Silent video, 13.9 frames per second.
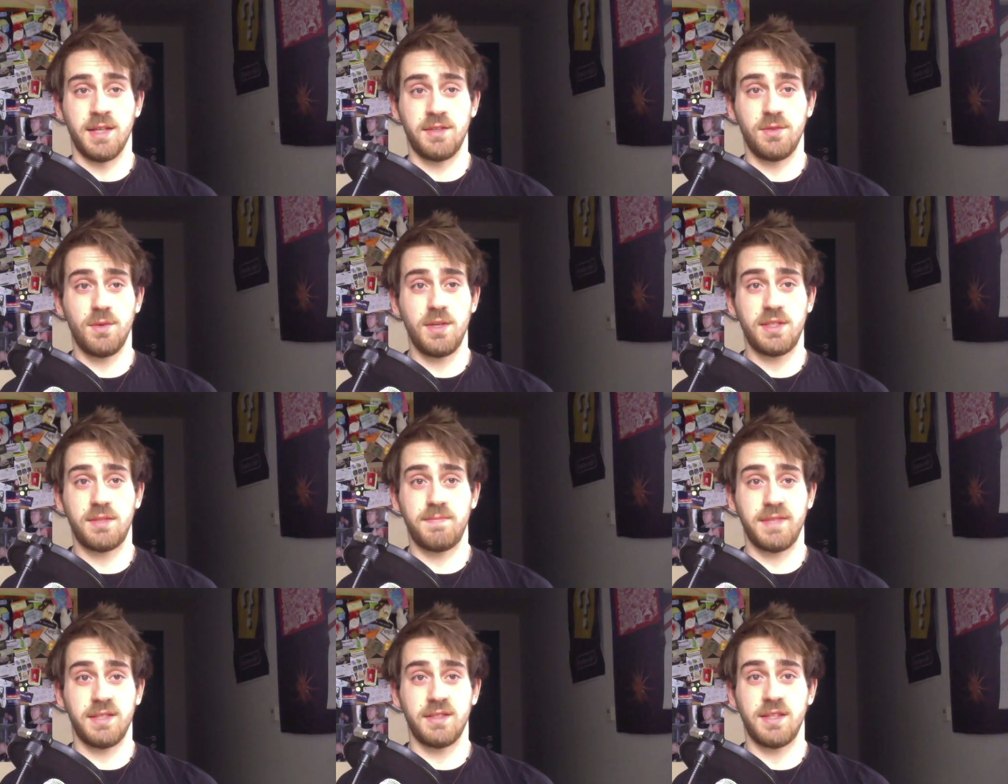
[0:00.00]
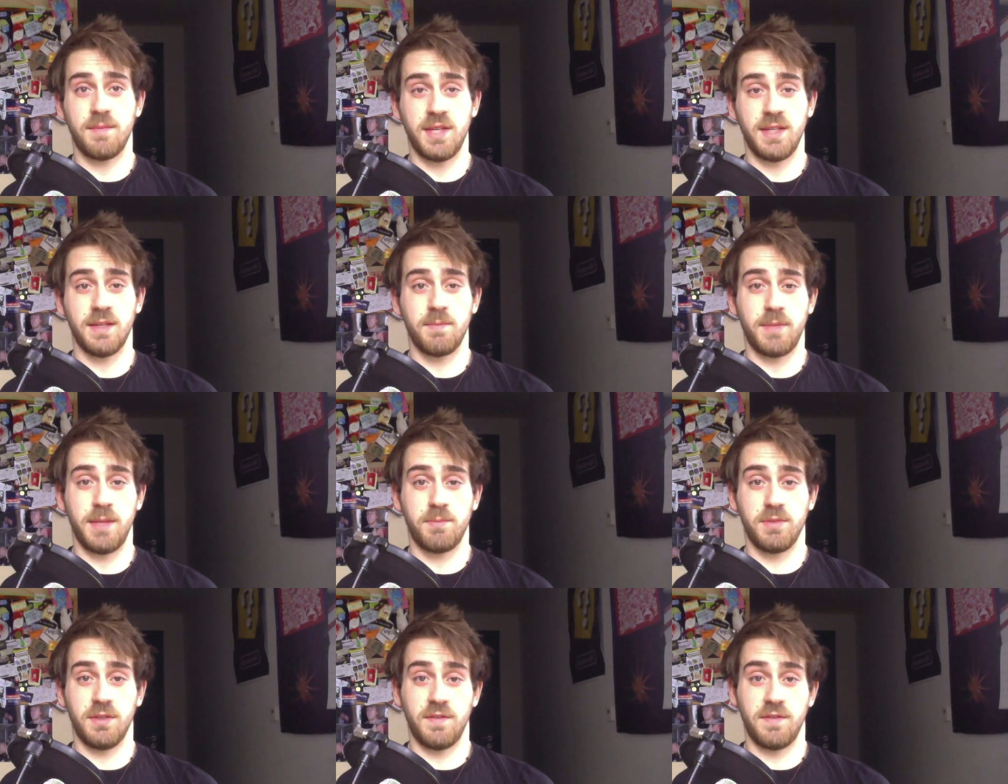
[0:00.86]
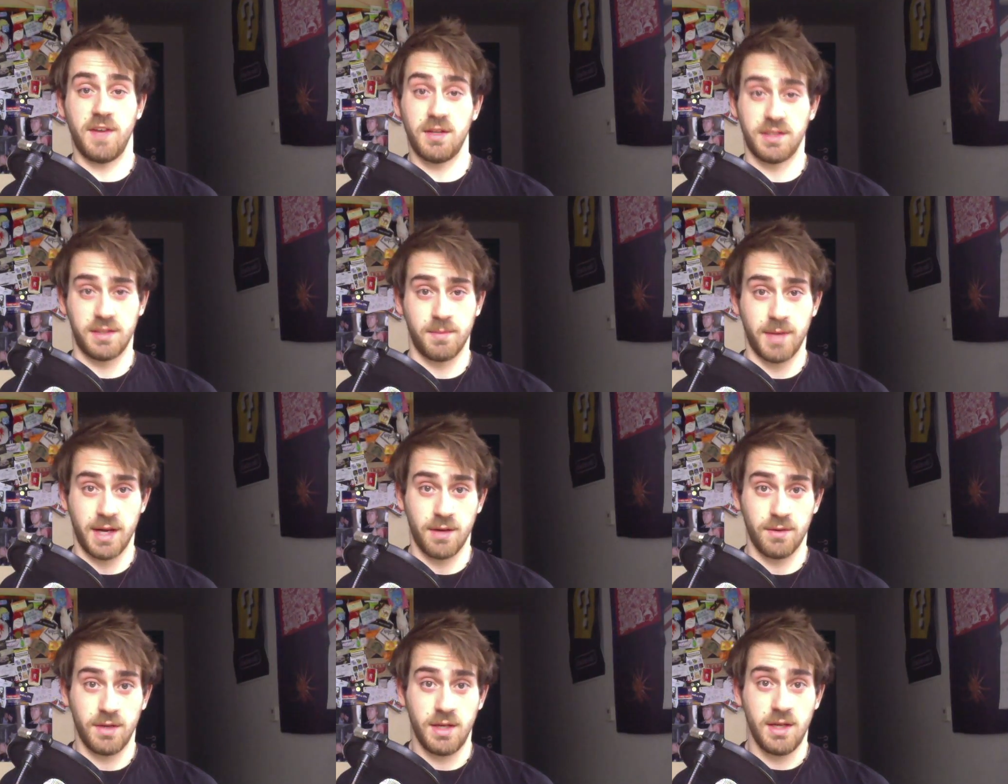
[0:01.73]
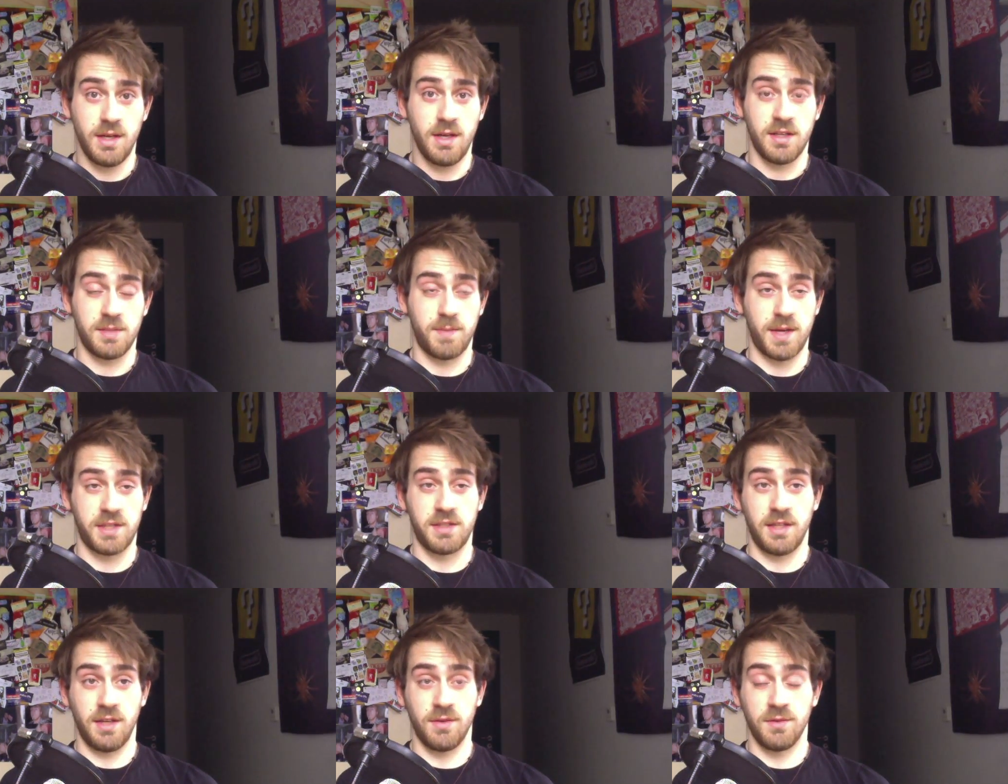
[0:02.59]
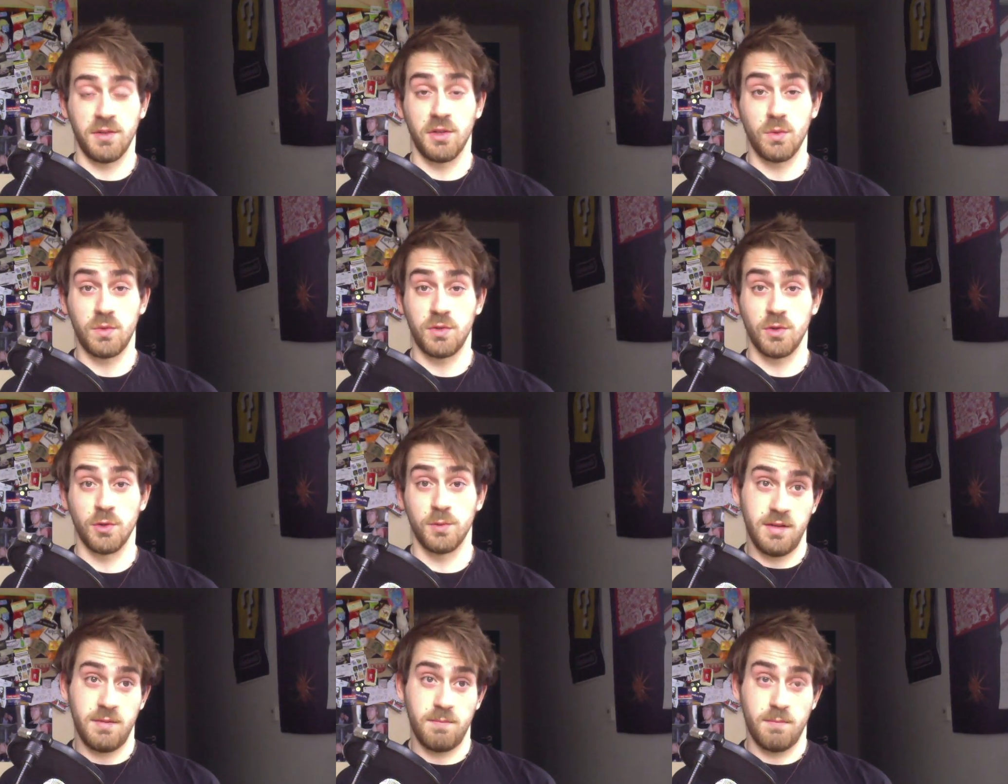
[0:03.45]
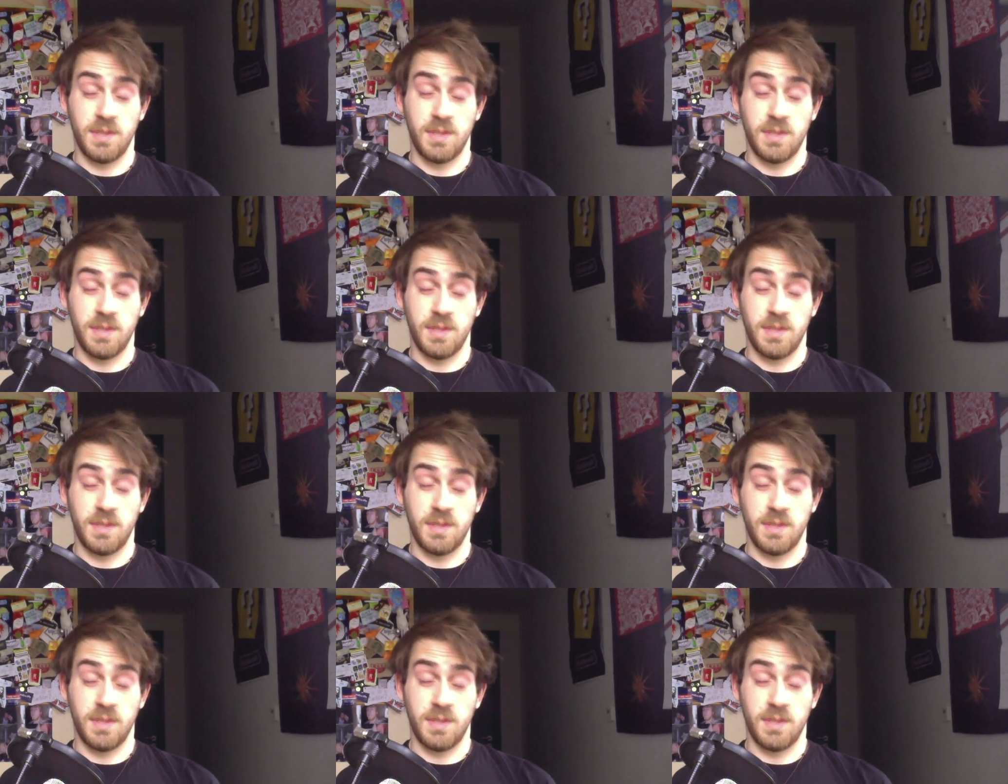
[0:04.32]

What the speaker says: it's always been something that people have asked about, especially on the YouTubes.